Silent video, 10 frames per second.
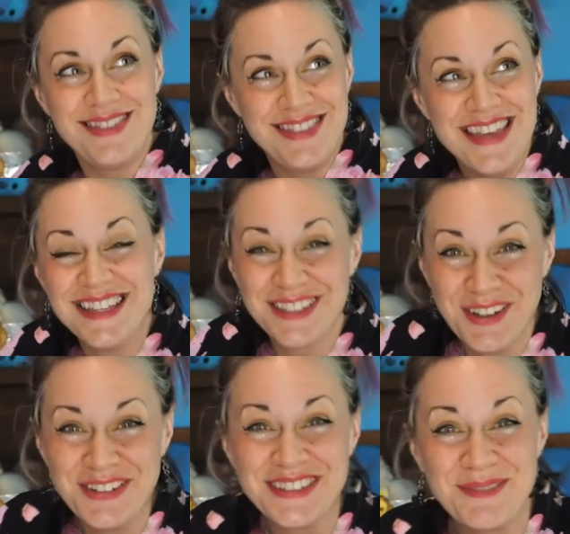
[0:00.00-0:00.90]
This
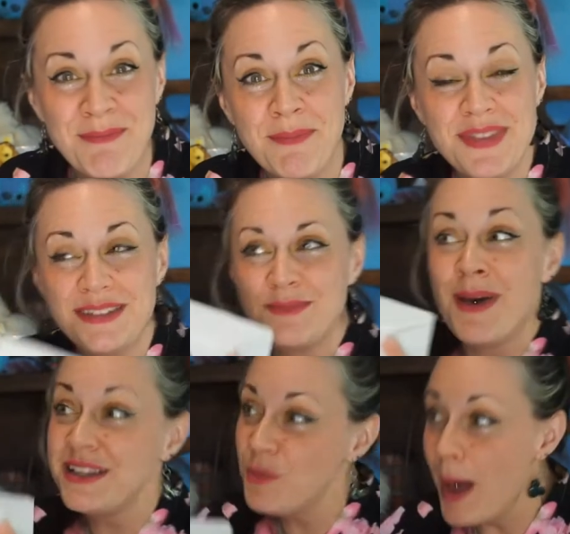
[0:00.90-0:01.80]
was this is
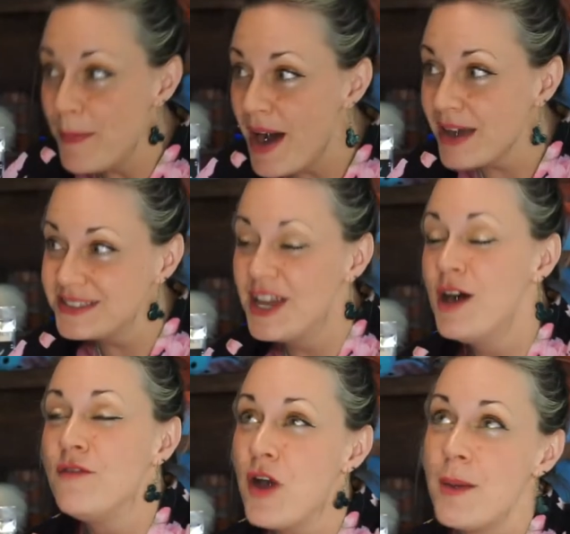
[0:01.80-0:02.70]
my swap box
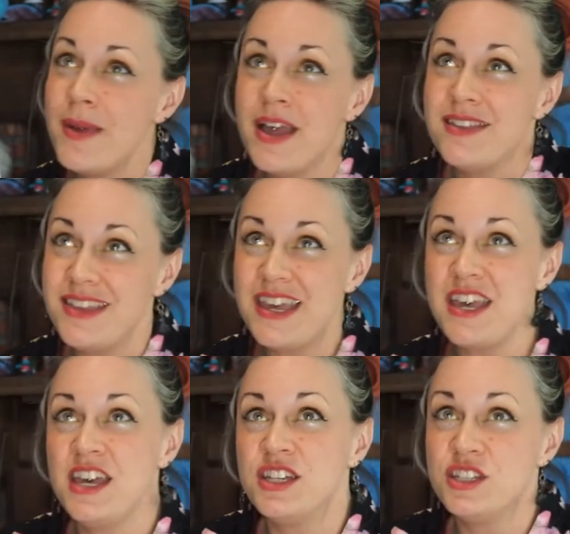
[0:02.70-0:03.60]
from the